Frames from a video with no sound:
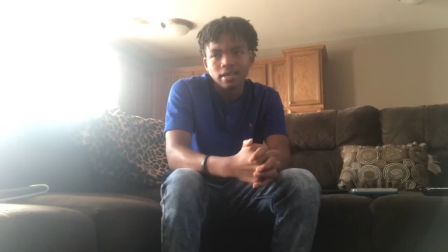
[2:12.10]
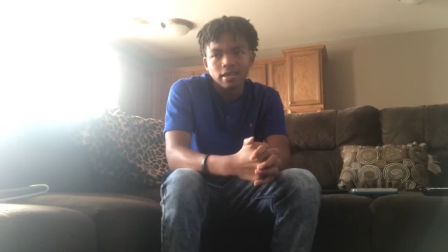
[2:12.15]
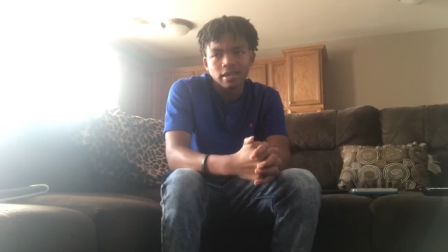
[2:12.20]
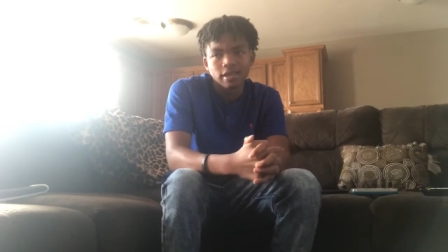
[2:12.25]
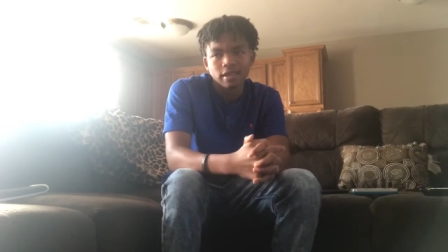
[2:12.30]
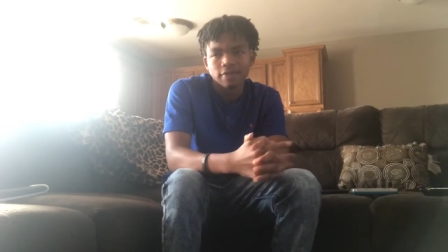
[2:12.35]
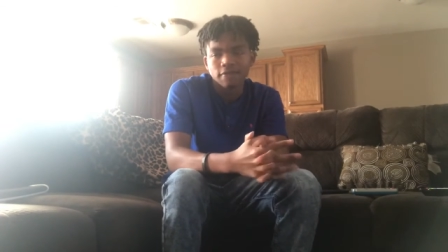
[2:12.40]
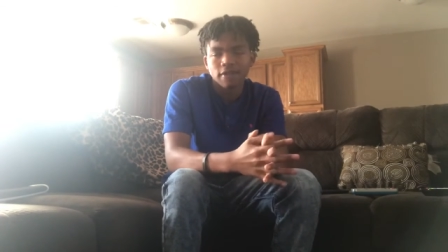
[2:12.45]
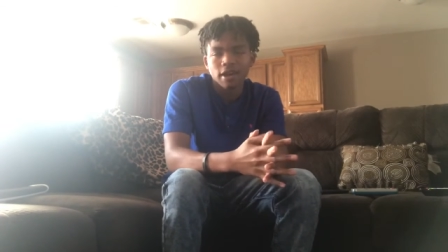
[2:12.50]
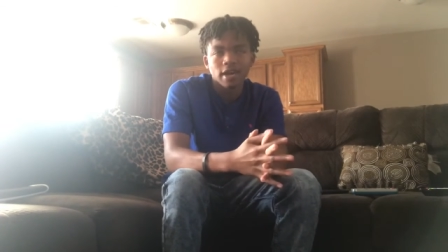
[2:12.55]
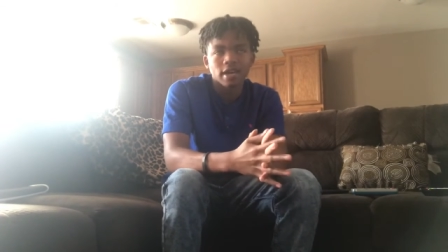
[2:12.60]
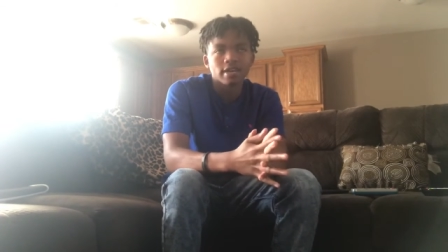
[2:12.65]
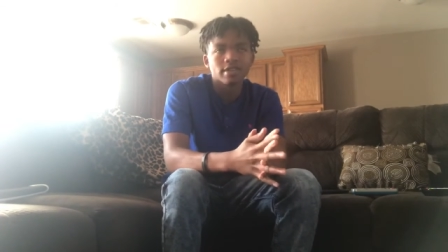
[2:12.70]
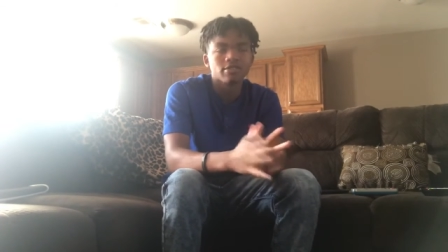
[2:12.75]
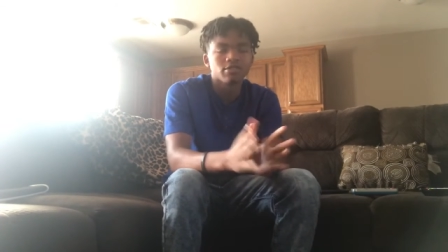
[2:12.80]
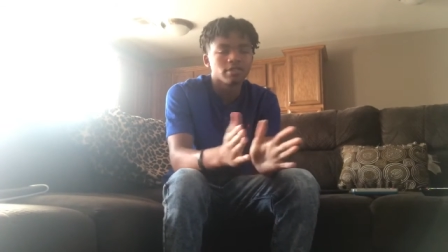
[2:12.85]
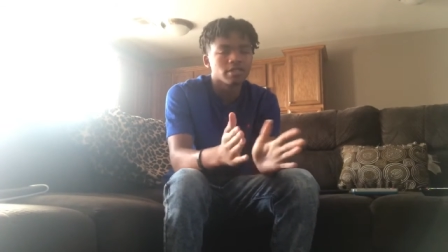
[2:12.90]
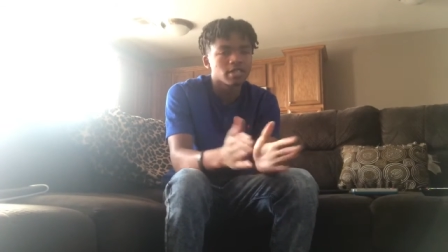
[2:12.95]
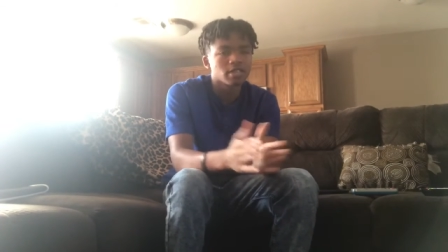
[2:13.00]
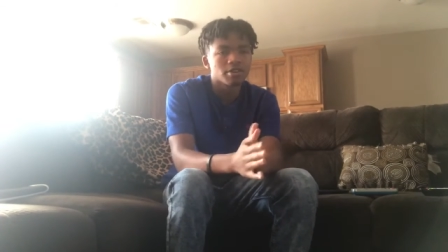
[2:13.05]
And then
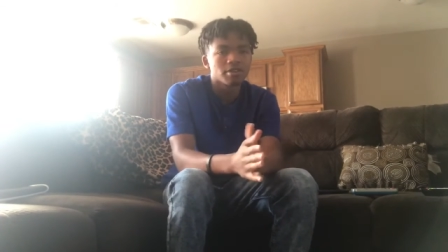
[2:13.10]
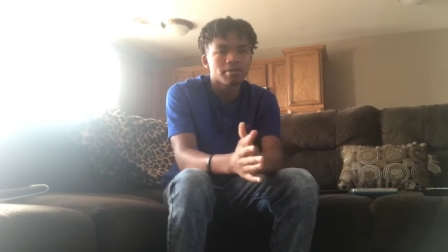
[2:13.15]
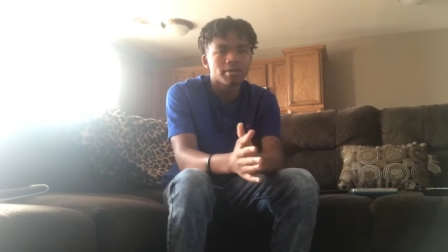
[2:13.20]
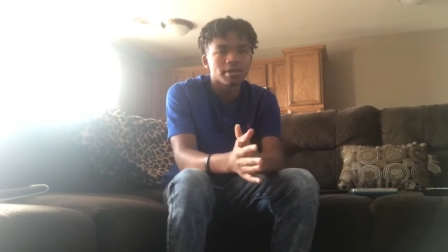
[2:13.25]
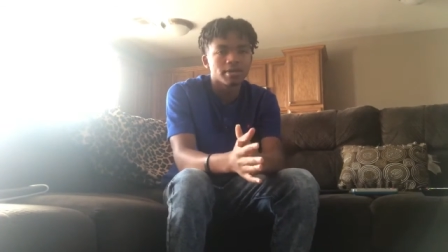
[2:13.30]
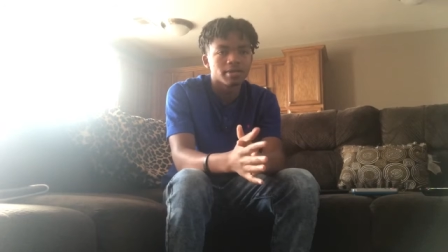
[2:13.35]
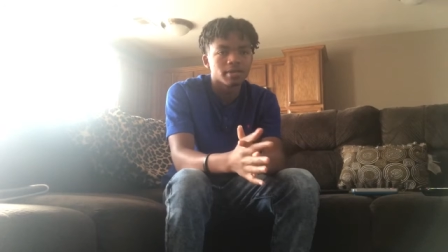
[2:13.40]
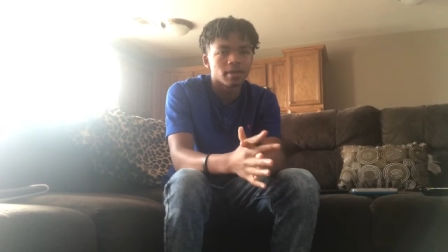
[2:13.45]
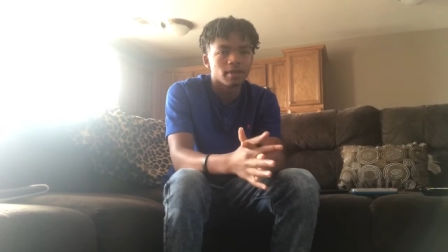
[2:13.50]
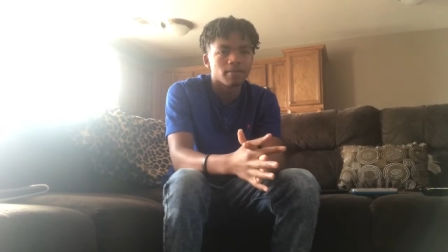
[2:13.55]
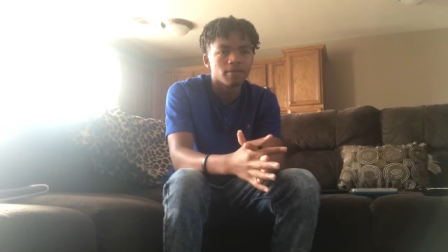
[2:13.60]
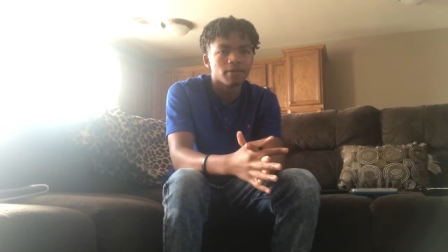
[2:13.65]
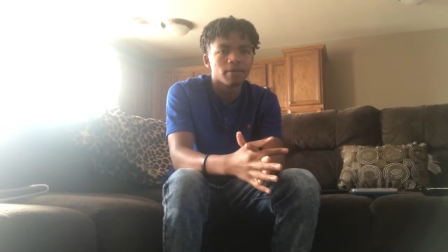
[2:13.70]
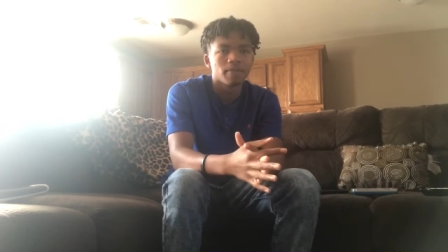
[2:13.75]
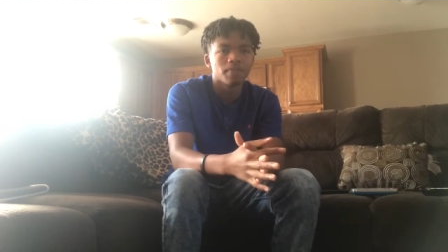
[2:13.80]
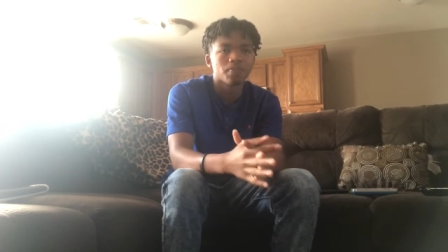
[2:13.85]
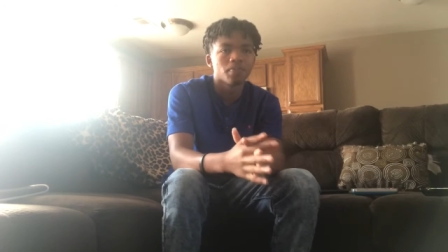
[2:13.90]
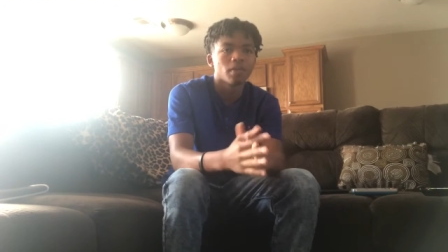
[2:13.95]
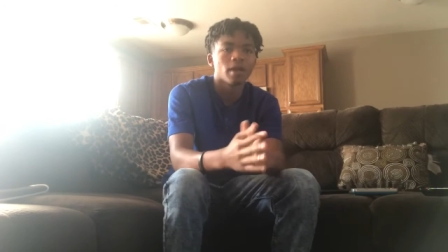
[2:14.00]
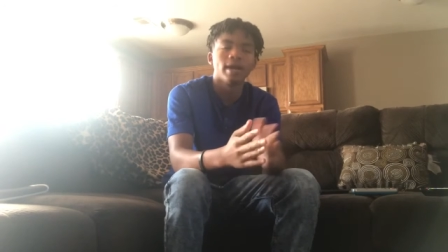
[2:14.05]
500 subs or something.
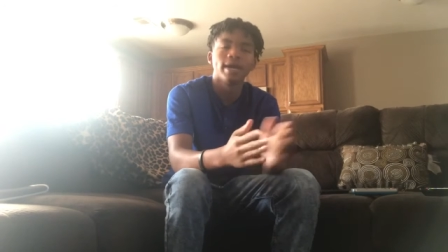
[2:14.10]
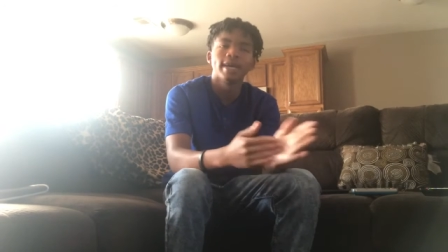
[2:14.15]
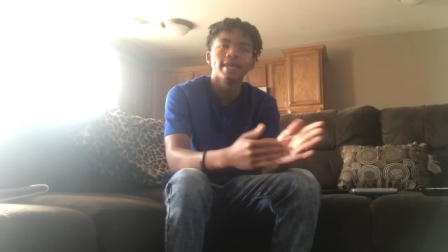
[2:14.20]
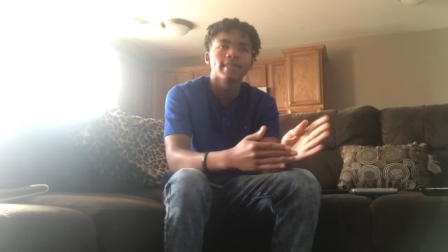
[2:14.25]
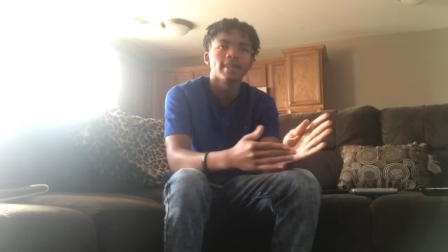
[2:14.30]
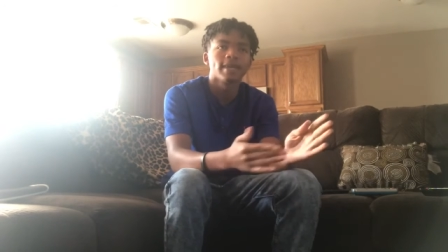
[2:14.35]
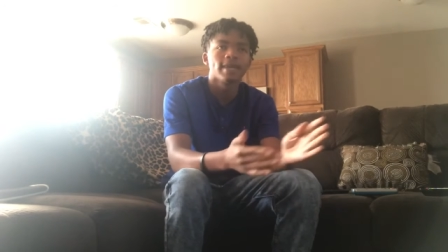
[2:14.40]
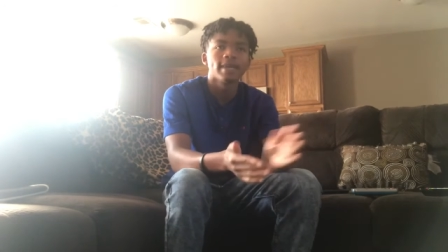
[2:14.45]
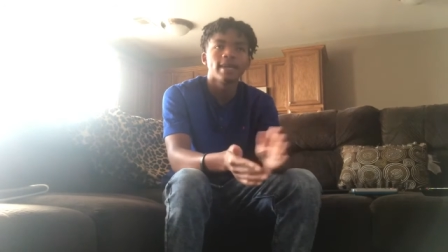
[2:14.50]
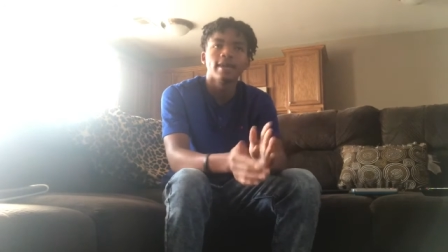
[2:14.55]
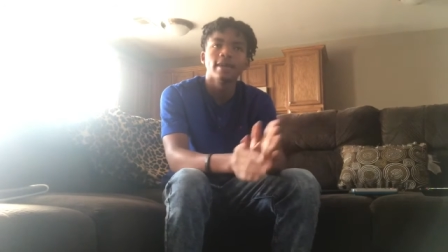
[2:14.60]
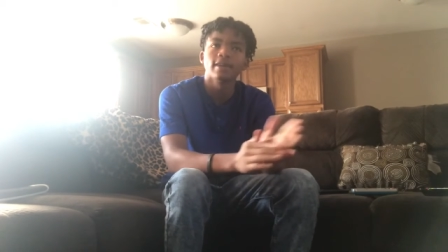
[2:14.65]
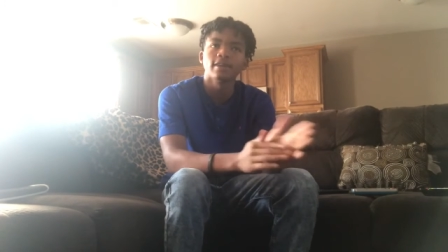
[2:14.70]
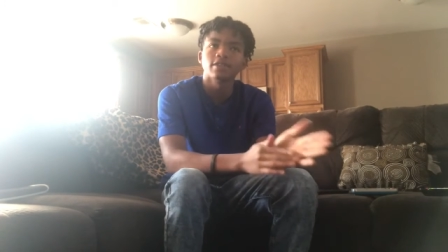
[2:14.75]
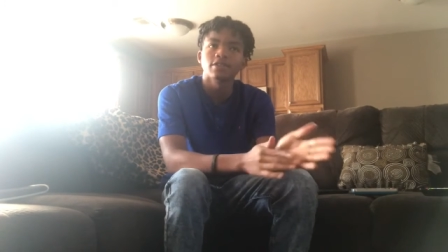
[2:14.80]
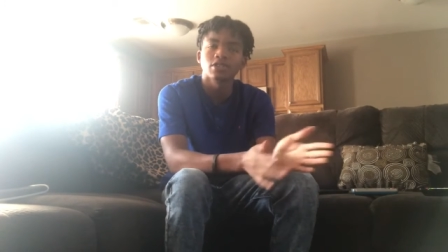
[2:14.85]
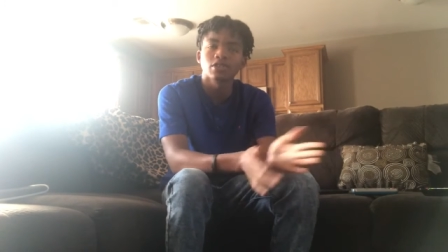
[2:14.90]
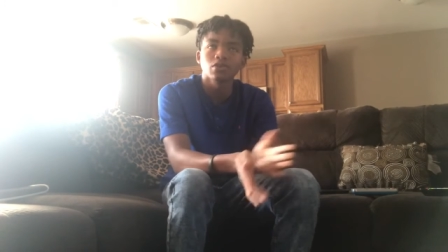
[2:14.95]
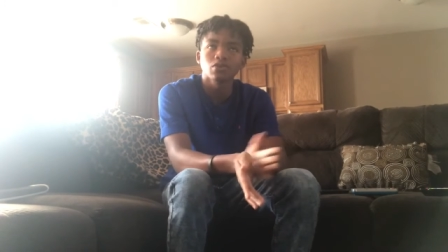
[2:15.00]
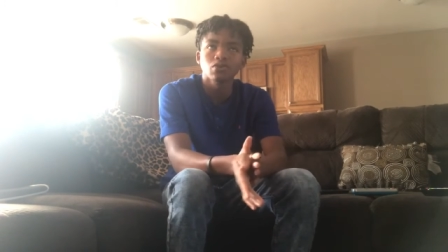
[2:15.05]
At the end of
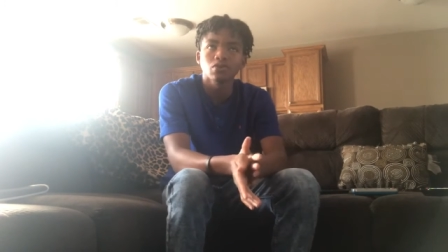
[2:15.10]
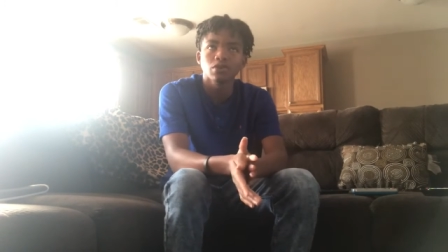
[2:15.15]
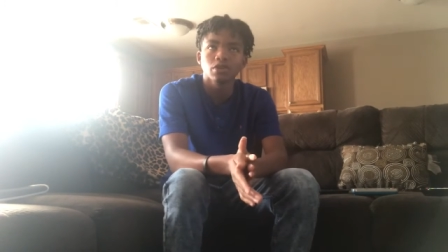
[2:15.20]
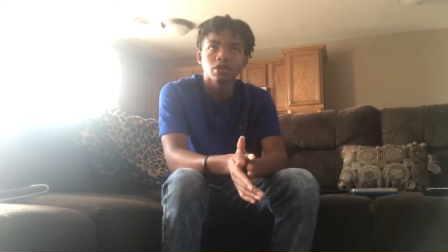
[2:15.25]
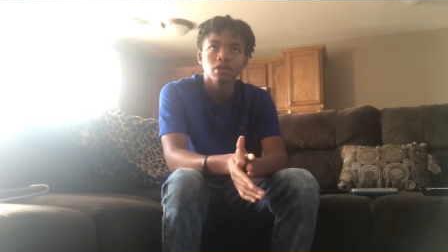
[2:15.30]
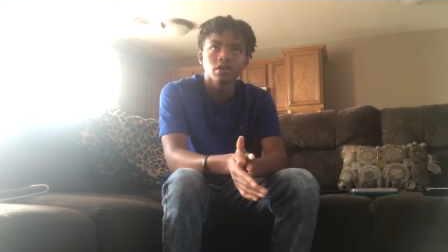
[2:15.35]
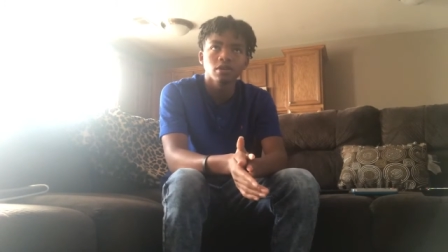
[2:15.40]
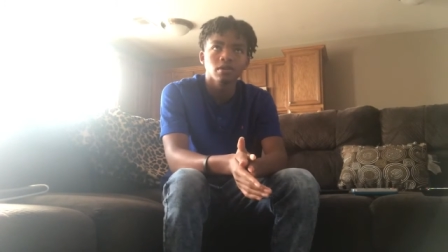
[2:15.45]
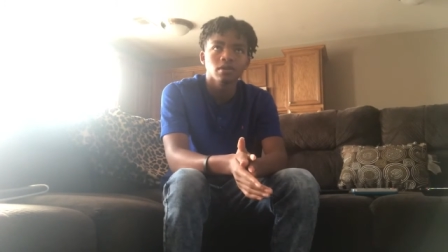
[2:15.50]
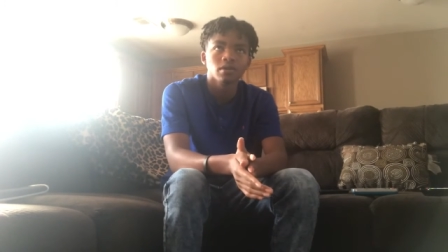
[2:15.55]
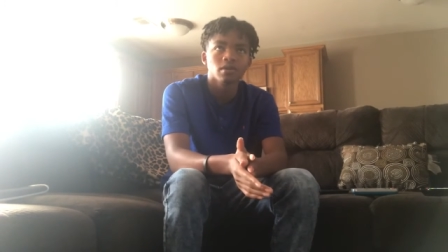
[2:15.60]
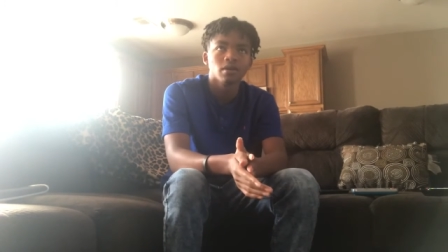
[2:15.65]
the school year,